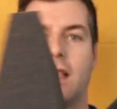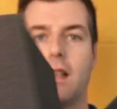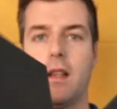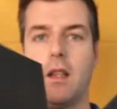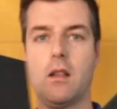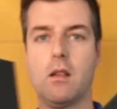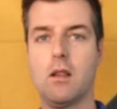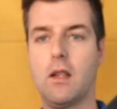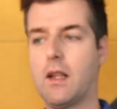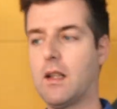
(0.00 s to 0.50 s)
I
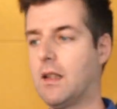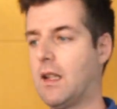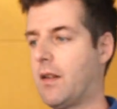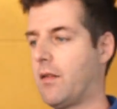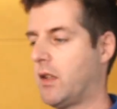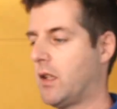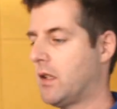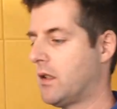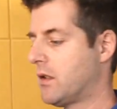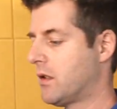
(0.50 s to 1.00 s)
think they're like
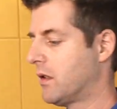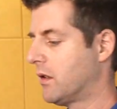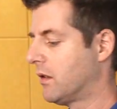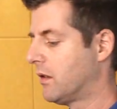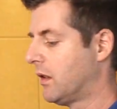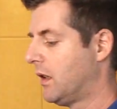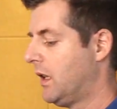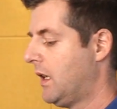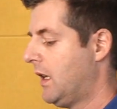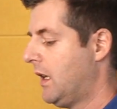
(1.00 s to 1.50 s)
11
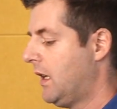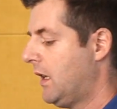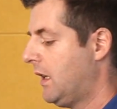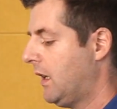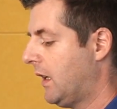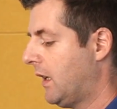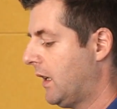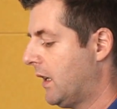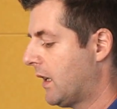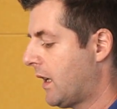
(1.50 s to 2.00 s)
inches.
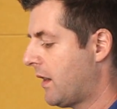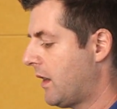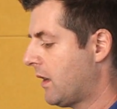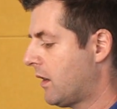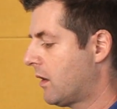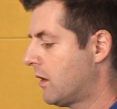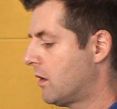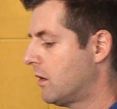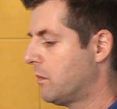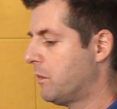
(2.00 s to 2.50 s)
And I
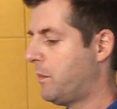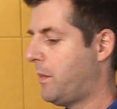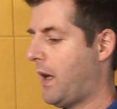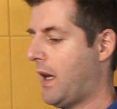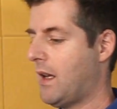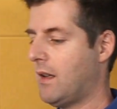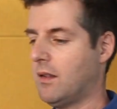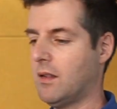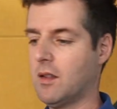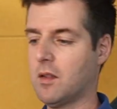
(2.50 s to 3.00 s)
think their
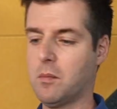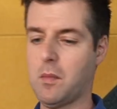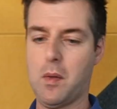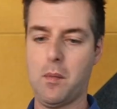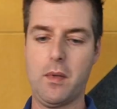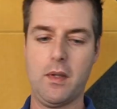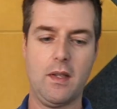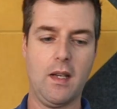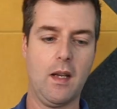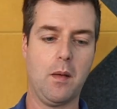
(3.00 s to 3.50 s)
base is
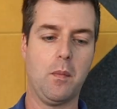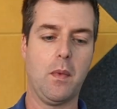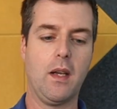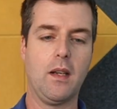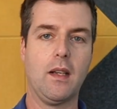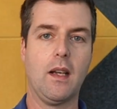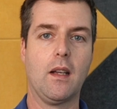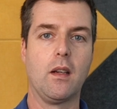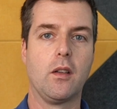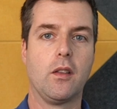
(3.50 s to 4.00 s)
maybe 10 by
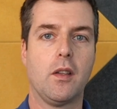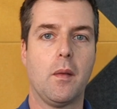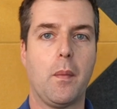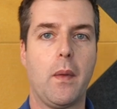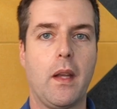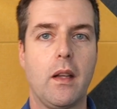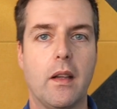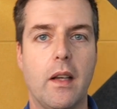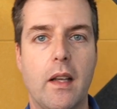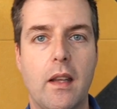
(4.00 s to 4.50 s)
10 or
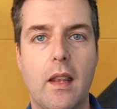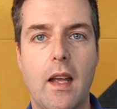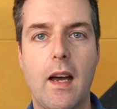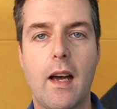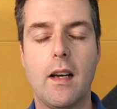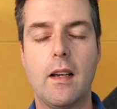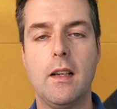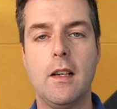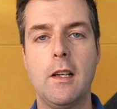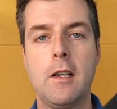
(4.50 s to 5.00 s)
something like
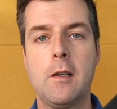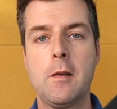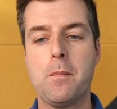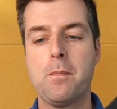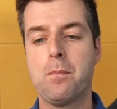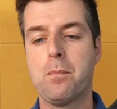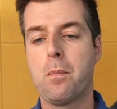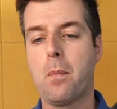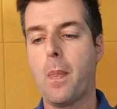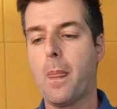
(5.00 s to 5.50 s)
that.
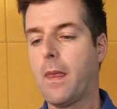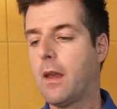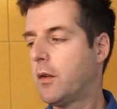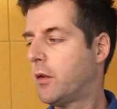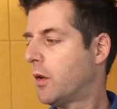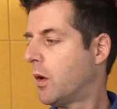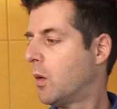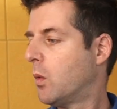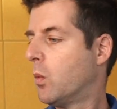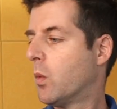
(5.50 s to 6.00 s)

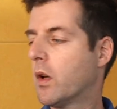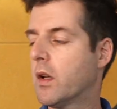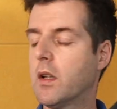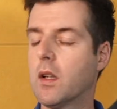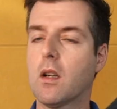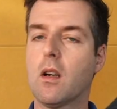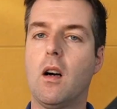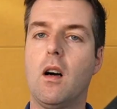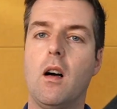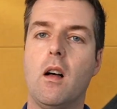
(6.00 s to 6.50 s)
So we're going
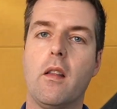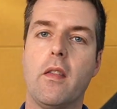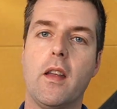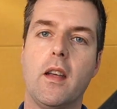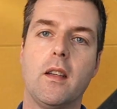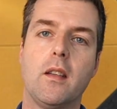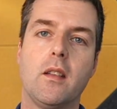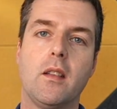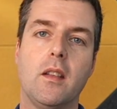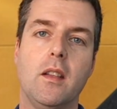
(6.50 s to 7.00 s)
to call
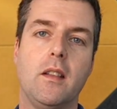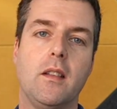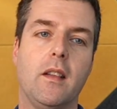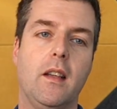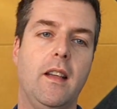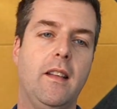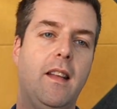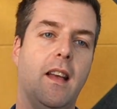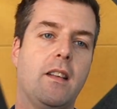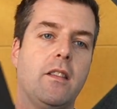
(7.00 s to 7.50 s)
this, it's,
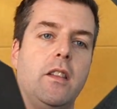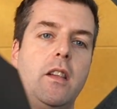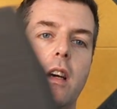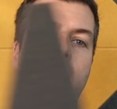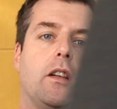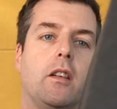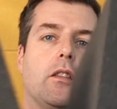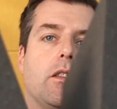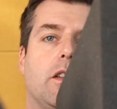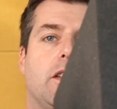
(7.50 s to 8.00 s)
it's actually
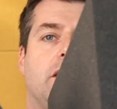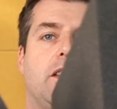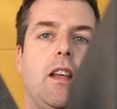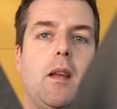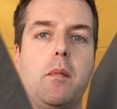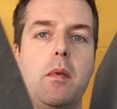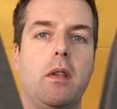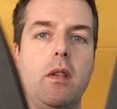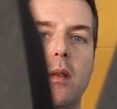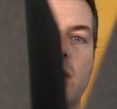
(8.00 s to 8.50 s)
under a
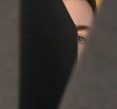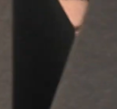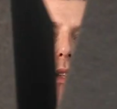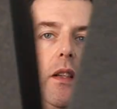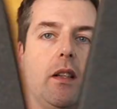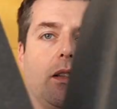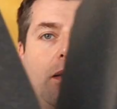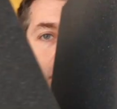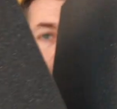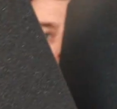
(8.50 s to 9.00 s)
Sabin
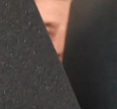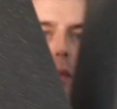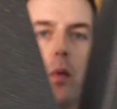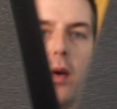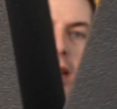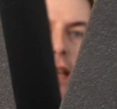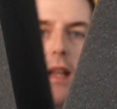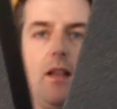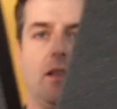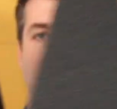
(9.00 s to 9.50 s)
unit. It's about
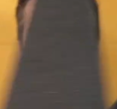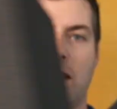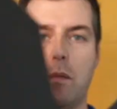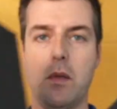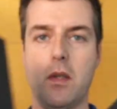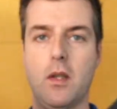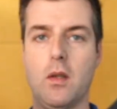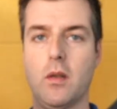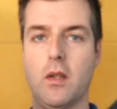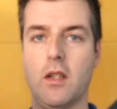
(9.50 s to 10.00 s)
0.8
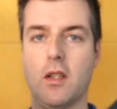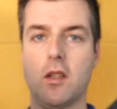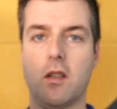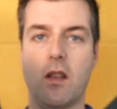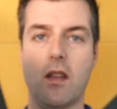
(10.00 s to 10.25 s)
Sabin units.